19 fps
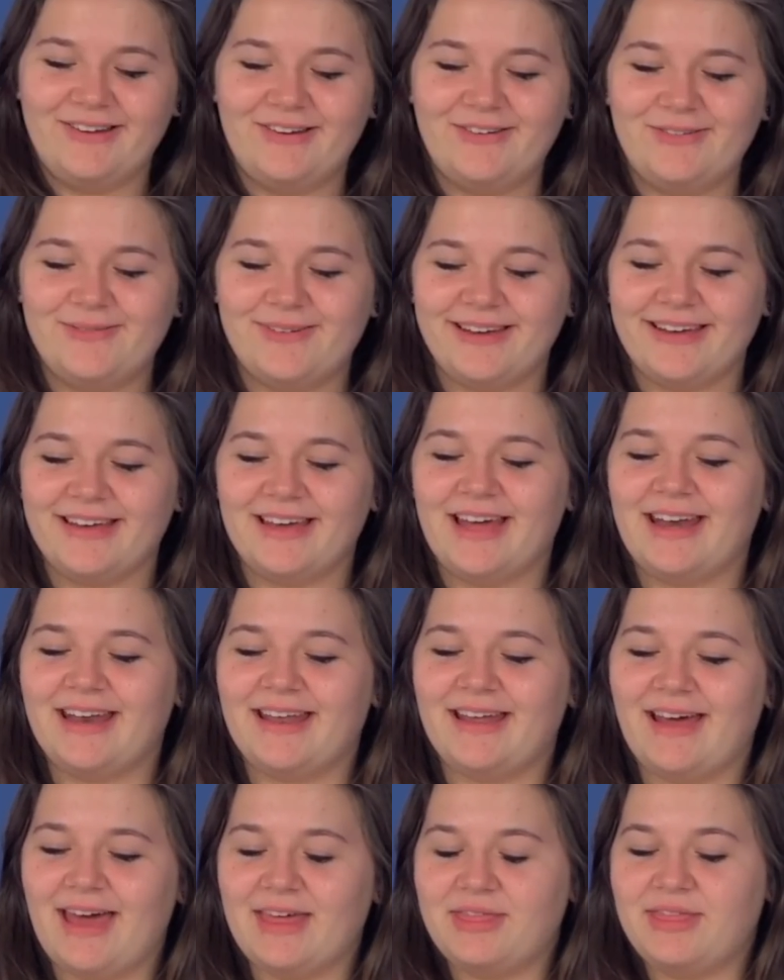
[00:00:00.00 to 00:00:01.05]
Oh my god,
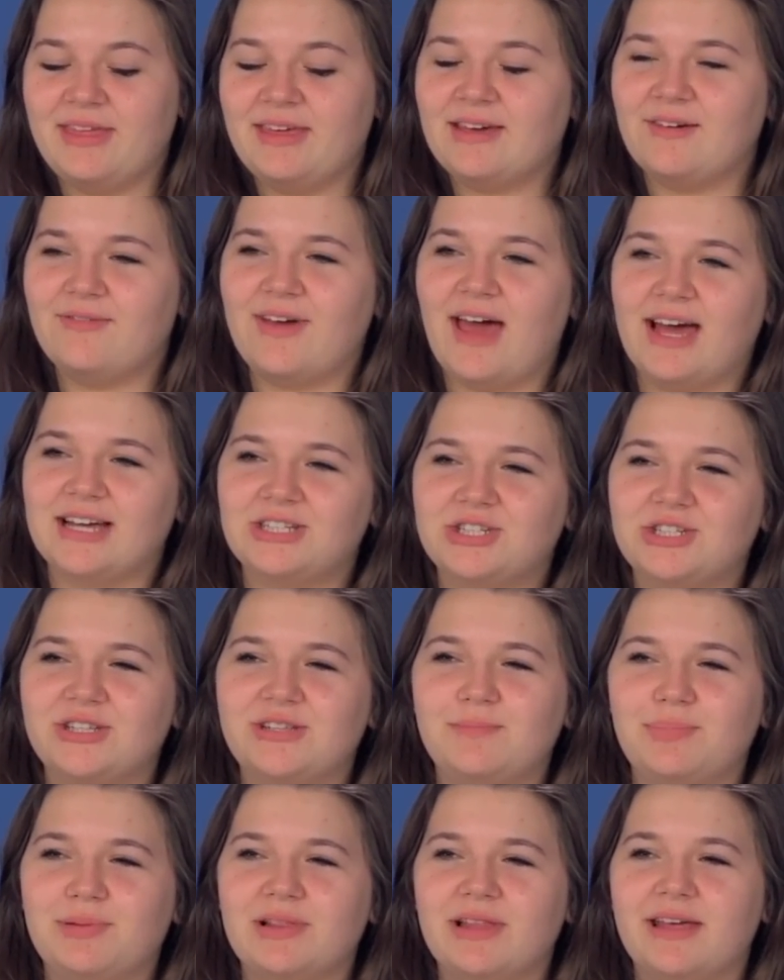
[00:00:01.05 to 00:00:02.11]
I think I've actually
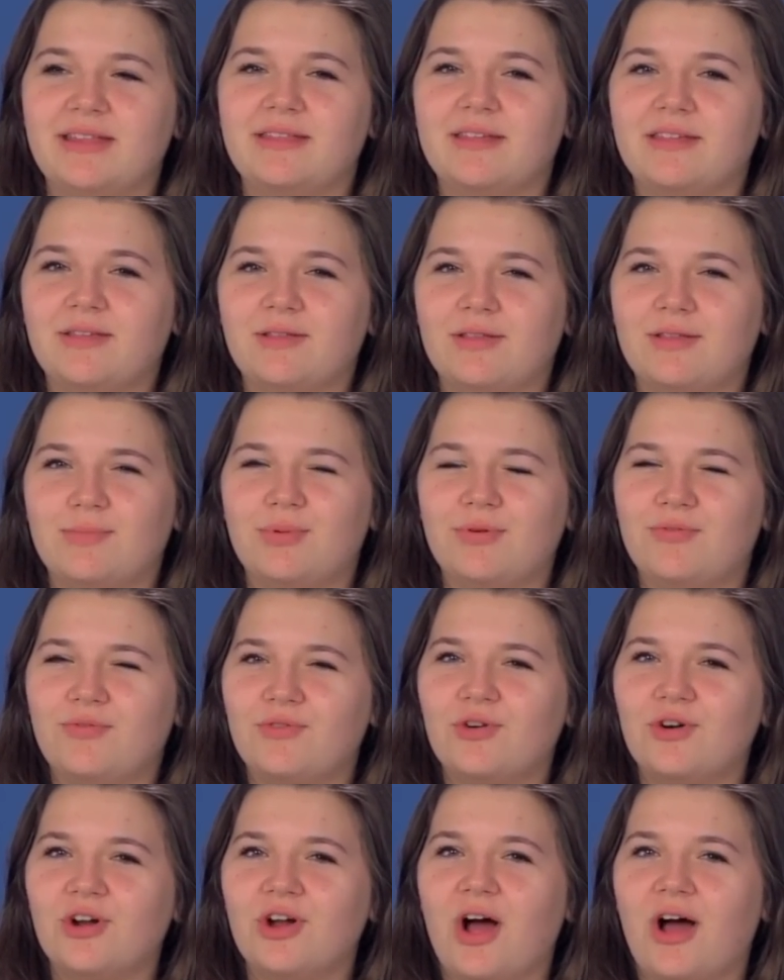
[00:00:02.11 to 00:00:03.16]
played this
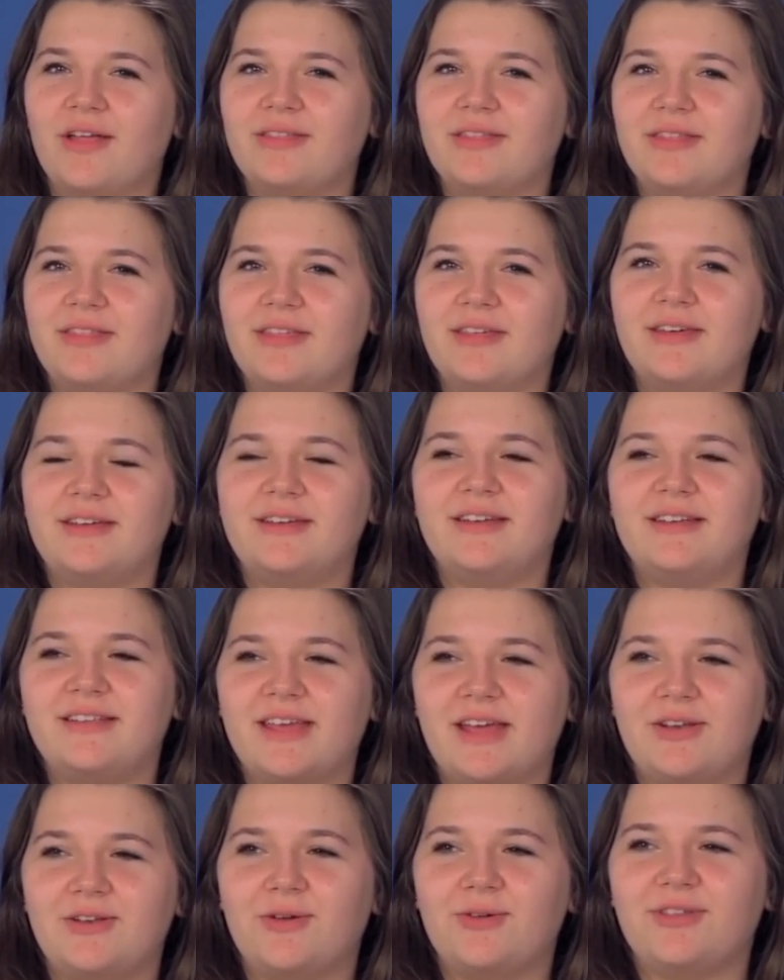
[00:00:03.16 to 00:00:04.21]
before on the
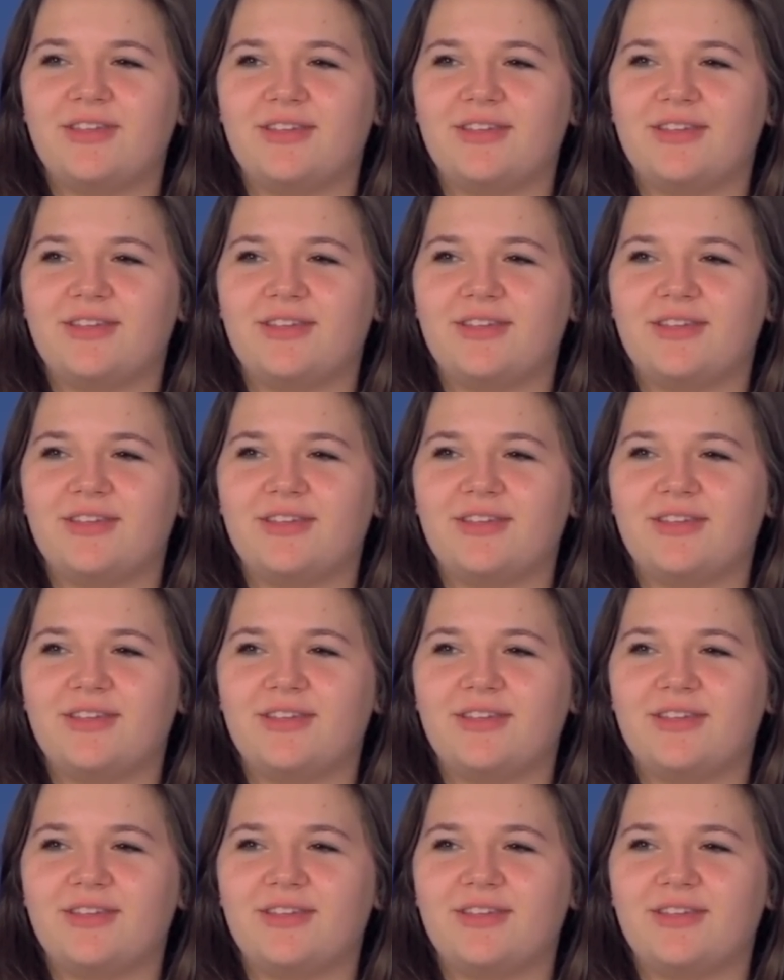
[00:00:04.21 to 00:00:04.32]
Nintendo